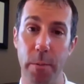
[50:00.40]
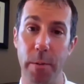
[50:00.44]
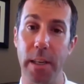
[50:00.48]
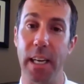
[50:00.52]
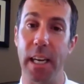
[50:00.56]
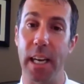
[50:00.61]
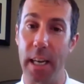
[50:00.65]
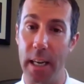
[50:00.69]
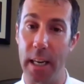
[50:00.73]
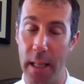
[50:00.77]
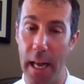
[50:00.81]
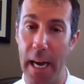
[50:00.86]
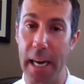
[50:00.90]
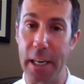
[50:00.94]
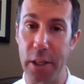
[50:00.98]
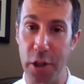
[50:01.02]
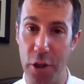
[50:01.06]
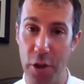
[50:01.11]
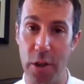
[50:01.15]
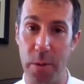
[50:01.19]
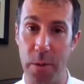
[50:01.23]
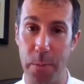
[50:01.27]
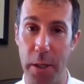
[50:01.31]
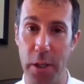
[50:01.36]
We did it in last
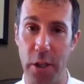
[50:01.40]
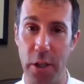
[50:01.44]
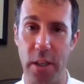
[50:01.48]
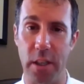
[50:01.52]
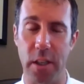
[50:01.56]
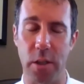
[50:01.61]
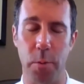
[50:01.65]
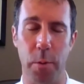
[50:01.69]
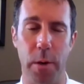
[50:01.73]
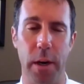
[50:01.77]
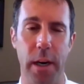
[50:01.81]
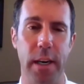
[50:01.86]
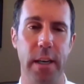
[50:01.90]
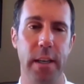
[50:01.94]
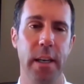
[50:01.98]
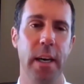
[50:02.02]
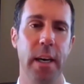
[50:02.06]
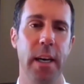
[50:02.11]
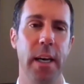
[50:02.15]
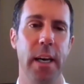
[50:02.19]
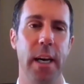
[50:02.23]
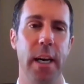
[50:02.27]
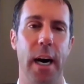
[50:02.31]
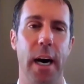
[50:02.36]
year's budget as well,
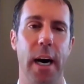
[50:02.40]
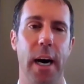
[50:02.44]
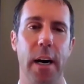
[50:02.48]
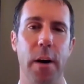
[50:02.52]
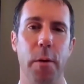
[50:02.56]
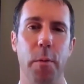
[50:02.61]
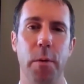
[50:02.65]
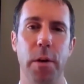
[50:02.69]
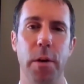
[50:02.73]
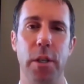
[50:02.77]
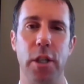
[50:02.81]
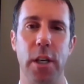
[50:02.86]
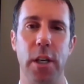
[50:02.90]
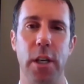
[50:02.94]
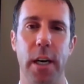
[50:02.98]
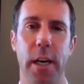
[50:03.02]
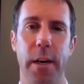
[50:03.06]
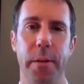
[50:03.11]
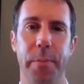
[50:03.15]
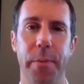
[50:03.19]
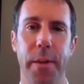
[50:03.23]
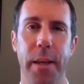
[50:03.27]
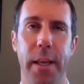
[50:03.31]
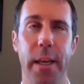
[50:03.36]
which
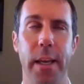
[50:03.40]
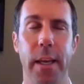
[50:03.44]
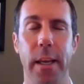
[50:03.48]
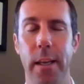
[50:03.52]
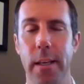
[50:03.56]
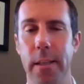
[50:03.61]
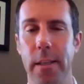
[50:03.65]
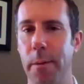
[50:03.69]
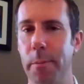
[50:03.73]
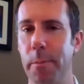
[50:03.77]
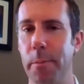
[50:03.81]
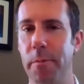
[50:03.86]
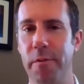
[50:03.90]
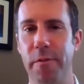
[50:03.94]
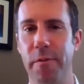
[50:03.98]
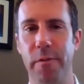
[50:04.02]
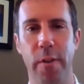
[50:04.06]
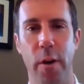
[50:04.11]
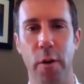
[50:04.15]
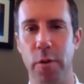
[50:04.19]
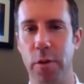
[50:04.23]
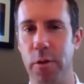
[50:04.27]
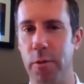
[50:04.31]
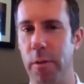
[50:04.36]
some
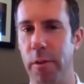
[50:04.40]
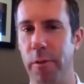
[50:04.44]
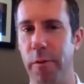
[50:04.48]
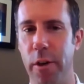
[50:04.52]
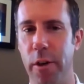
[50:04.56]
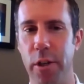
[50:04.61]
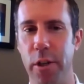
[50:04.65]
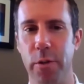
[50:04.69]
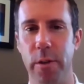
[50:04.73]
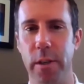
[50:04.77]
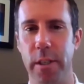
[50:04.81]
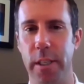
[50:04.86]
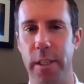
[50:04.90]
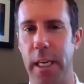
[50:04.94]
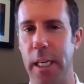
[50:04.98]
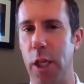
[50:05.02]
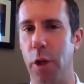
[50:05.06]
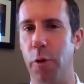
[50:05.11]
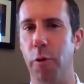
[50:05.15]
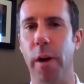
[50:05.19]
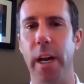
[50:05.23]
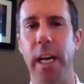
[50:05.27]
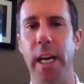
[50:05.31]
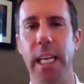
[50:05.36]
folks refer to as like the
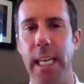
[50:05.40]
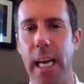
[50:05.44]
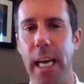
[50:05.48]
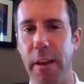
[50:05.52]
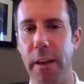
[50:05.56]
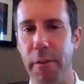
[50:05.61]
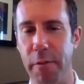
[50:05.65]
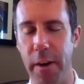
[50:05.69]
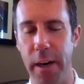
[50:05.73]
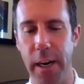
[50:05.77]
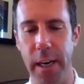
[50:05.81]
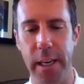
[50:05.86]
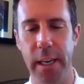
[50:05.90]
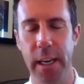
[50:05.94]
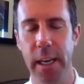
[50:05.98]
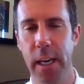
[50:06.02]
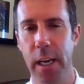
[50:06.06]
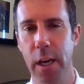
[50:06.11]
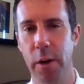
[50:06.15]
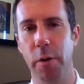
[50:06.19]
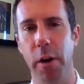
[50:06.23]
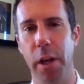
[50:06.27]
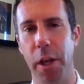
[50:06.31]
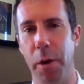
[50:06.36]
rainy day fund.
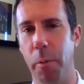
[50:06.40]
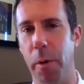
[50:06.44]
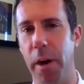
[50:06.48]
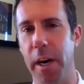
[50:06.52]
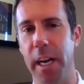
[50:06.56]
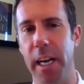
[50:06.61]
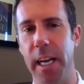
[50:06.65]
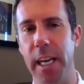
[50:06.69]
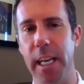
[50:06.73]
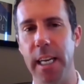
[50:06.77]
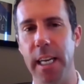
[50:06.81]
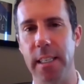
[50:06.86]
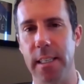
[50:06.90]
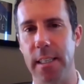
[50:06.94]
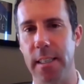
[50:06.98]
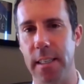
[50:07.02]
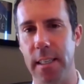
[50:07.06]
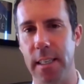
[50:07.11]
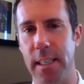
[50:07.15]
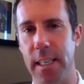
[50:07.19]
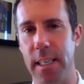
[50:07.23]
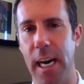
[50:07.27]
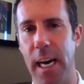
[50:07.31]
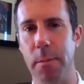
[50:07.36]
Really what it is
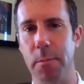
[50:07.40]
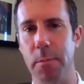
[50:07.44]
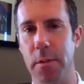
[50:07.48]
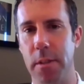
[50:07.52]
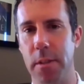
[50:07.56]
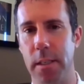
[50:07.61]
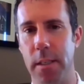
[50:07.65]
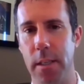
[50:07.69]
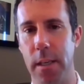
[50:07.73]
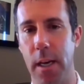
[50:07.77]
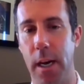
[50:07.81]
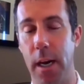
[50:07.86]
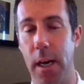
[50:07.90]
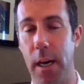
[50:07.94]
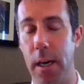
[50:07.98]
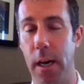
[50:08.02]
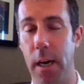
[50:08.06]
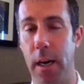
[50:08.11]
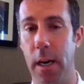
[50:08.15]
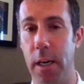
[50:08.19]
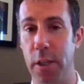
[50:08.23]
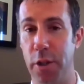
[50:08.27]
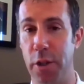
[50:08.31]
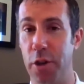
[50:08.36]
in times,
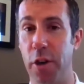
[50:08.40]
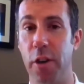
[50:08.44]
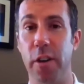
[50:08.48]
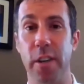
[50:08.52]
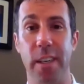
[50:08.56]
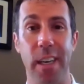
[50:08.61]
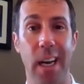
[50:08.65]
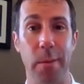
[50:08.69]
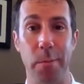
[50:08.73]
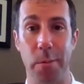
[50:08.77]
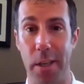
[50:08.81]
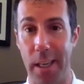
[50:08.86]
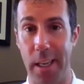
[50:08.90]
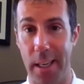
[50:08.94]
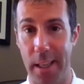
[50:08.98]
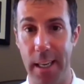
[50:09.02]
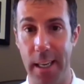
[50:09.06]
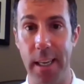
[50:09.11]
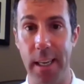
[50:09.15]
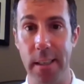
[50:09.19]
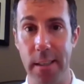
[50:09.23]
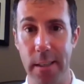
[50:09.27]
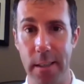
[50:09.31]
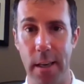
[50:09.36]
uncertain times like
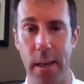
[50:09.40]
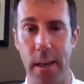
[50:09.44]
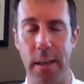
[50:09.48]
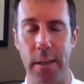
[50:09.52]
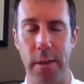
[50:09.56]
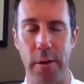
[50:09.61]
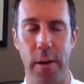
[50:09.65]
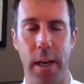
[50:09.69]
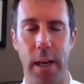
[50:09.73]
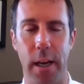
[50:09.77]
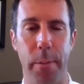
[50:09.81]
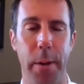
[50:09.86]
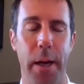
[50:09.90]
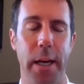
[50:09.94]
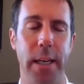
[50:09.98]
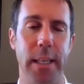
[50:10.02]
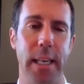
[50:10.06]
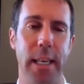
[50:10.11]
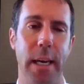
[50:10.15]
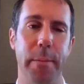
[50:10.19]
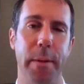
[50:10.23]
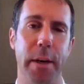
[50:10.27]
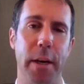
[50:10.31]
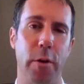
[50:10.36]
these during a
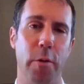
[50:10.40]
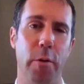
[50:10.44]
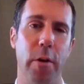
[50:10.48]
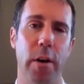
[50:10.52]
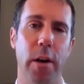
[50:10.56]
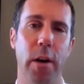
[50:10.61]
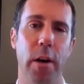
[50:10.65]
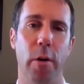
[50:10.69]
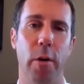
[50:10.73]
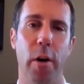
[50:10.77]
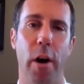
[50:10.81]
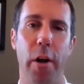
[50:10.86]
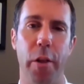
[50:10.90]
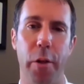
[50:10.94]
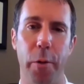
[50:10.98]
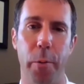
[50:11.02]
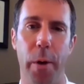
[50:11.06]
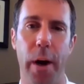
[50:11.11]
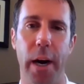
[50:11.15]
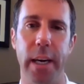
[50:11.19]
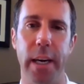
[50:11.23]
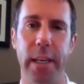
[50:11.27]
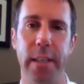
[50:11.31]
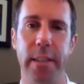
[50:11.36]
pandemic or
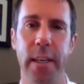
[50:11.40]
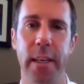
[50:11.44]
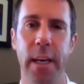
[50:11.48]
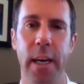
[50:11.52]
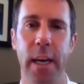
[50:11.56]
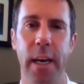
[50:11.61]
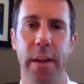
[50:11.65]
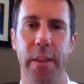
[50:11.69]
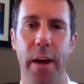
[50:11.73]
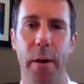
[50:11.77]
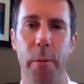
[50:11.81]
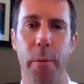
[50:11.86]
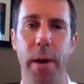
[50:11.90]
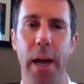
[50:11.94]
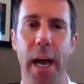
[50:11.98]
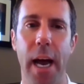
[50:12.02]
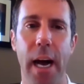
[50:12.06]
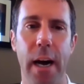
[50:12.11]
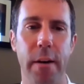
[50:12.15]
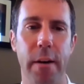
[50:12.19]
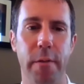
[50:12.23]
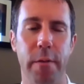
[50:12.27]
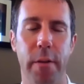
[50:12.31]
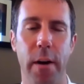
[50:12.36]
otherwise, that we
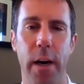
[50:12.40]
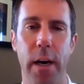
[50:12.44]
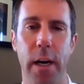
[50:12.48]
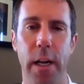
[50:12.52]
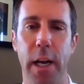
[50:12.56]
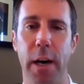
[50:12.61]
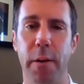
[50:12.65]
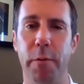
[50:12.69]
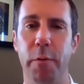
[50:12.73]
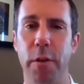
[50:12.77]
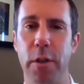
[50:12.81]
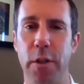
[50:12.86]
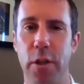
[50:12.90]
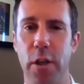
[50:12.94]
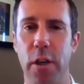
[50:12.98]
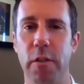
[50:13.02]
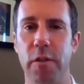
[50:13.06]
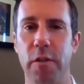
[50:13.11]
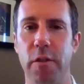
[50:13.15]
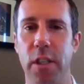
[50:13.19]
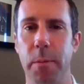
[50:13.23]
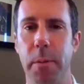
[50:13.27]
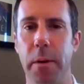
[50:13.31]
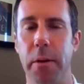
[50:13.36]
have enough
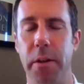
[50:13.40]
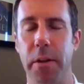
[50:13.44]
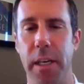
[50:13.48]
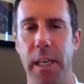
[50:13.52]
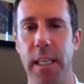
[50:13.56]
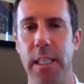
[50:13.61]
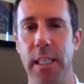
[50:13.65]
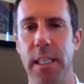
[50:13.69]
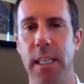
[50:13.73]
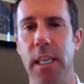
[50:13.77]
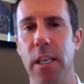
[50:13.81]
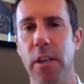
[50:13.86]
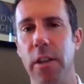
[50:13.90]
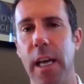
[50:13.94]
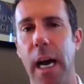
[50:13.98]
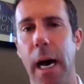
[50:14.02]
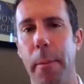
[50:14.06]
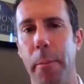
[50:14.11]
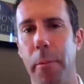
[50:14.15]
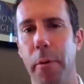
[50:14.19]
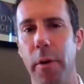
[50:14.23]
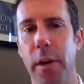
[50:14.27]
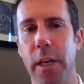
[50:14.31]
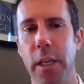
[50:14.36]
reserves to be able to continue the
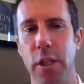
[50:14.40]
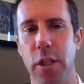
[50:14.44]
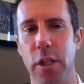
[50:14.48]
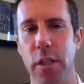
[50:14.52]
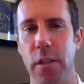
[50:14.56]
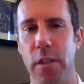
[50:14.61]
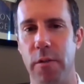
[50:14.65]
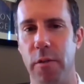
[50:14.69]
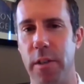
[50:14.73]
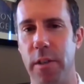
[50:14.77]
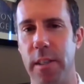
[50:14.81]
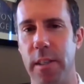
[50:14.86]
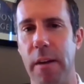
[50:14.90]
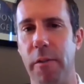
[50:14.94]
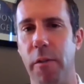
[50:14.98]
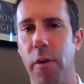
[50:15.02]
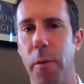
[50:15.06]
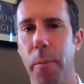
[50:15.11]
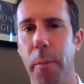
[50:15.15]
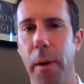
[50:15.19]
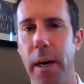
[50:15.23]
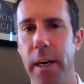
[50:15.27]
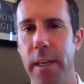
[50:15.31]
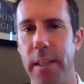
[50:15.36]
operations for
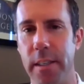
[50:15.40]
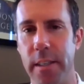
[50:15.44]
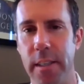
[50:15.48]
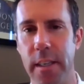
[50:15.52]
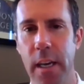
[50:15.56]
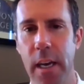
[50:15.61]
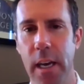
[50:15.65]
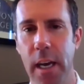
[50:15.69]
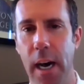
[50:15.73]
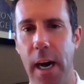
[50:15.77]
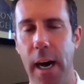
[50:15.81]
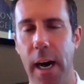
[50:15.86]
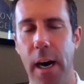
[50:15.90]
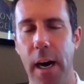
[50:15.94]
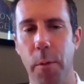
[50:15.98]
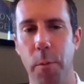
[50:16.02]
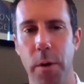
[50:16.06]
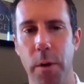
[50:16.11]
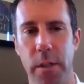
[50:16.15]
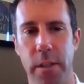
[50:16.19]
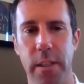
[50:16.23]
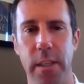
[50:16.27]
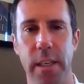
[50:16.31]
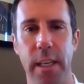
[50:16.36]
several months
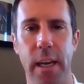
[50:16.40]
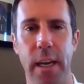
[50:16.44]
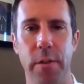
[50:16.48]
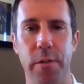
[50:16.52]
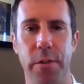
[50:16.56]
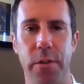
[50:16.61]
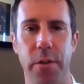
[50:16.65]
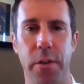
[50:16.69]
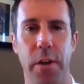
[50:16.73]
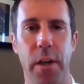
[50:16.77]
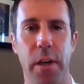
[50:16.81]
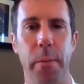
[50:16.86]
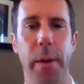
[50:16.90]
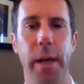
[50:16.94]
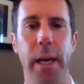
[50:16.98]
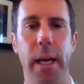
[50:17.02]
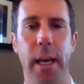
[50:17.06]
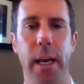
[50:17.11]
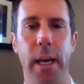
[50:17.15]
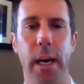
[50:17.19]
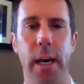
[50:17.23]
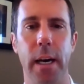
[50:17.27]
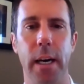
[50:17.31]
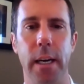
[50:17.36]
while City Council can
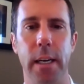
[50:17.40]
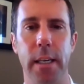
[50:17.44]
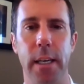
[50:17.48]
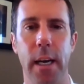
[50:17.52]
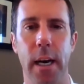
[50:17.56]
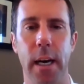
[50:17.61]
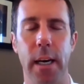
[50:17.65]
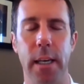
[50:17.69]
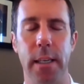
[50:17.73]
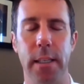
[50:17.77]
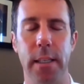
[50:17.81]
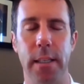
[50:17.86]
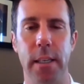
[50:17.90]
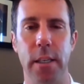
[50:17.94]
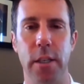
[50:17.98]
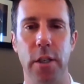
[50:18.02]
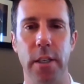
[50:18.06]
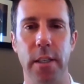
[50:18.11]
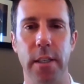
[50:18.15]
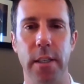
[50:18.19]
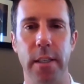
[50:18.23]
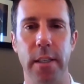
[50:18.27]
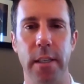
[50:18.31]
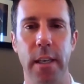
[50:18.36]
make
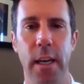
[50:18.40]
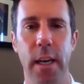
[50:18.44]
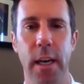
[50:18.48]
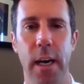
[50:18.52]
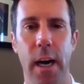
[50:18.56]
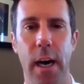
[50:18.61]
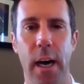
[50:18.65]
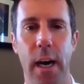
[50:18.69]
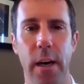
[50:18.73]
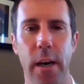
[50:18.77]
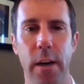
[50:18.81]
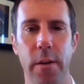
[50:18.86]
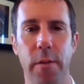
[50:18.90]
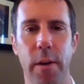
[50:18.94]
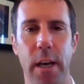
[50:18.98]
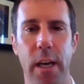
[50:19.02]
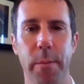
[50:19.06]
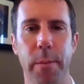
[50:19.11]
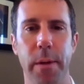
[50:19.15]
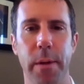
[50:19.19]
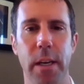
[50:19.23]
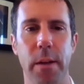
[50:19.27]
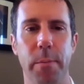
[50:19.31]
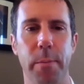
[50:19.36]
decisions
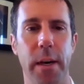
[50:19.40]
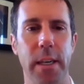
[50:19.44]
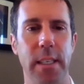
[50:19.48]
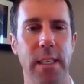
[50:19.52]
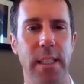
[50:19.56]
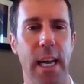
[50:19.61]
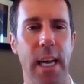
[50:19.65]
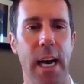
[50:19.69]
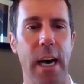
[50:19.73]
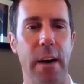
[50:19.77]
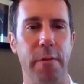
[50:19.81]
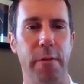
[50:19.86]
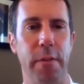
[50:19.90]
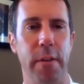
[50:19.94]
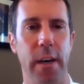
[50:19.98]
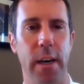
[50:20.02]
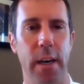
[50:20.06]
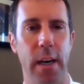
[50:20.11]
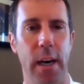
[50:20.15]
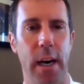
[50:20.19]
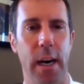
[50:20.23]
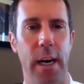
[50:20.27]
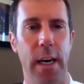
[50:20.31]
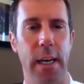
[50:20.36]
recommended by staff
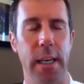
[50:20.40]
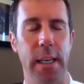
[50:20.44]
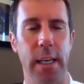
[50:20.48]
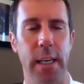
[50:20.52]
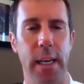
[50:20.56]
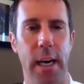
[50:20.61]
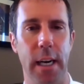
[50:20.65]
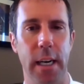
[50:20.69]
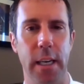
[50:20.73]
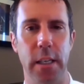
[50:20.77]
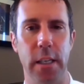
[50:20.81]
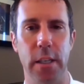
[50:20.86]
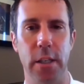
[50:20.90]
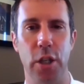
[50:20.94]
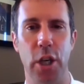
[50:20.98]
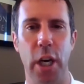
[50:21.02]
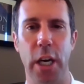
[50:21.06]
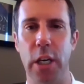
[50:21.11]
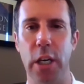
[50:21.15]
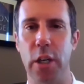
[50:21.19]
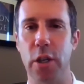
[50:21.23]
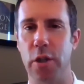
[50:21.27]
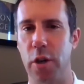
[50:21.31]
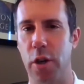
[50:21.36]
on
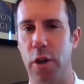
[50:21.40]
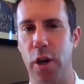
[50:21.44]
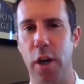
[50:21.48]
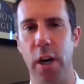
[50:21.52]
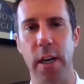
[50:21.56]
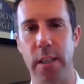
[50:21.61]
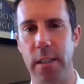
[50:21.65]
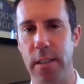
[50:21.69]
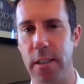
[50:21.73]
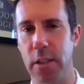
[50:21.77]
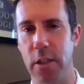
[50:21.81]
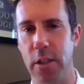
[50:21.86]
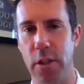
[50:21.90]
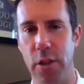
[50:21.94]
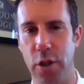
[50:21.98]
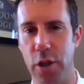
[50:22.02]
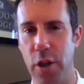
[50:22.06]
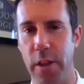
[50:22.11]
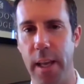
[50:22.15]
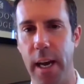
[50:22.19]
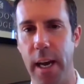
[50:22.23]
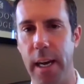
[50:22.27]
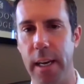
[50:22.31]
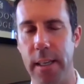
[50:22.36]
changes or cuts
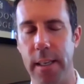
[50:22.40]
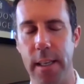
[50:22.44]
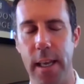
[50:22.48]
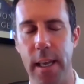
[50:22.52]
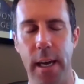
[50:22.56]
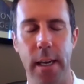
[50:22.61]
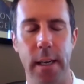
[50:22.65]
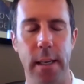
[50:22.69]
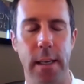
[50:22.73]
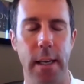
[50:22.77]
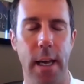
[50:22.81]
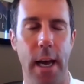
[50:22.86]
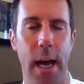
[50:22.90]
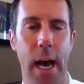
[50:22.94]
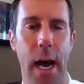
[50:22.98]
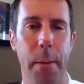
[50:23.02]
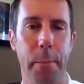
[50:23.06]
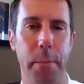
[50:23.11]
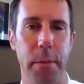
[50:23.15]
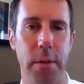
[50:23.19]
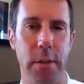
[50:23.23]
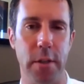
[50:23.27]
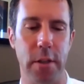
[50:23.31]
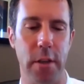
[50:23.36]
should that
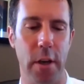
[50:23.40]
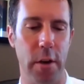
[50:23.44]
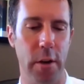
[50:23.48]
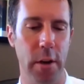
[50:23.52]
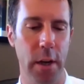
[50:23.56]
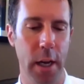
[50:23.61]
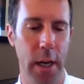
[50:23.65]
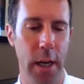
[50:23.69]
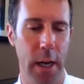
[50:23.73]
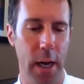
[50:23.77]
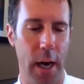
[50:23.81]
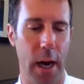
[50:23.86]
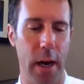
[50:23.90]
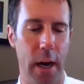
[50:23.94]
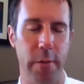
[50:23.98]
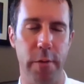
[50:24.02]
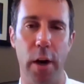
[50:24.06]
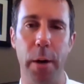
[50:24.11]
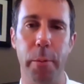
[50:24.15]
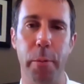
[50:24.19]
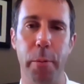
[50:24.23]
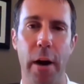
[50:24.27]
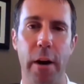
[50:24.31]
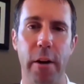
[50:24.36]
happen. So
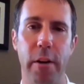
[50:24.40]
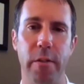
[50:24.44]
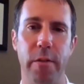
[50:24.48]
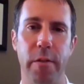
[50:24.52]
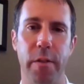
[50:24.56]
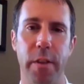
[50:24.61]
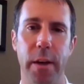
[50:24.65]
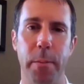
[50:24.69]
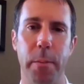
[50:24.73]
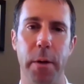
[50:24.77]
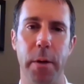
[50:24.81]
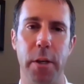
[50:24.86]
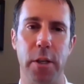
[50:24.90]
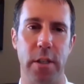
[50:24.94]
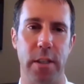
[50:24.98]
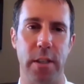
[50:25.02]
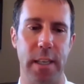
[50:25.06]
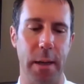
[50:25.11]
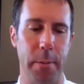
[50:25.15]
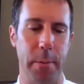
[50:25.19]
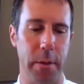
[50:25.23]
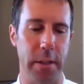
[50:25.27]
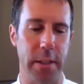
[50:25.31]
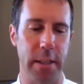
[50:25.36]
very proud of the budget
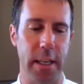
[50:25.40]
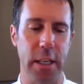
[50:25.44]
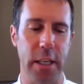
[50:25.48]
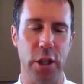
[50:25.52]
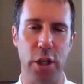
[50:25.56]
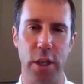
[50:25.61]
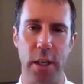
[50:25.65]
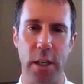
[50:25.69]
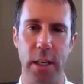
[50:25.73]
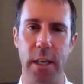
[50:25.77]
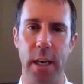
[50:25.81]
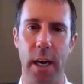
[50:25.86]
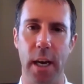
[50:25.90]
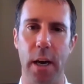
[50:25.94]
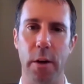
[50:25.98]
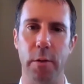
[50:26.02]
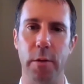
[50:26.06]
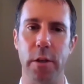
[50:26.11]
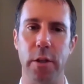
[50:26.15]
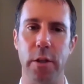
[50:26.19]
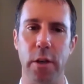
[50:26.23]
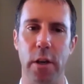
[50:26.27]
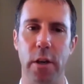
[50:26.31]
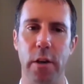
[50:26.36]
stabilization
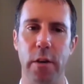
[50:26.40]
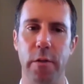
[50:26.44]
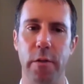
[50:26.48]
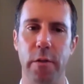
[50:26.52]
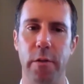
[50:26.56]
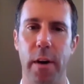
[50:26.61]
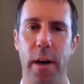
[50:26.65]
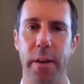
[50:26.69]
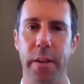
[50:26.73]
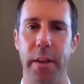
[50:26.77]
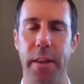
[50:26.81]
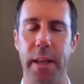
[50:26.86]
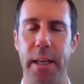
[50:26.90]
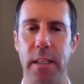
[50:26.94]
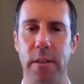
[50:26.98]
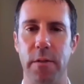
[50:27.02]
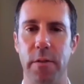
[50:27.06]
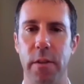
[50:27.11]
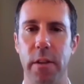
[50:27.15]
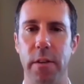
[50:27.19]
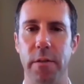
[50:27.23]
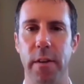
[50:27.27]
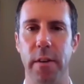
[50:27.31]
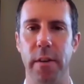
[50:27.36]
reserve that's
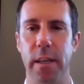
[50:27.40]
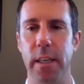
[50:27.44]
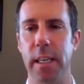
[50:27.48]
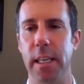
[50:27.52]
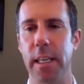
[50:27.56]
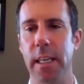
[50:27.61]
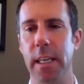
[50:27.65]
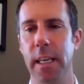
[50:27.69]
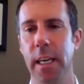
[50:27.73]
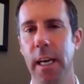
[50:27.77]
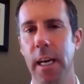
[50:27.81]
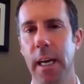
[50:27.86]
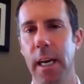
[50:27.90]
fully funded.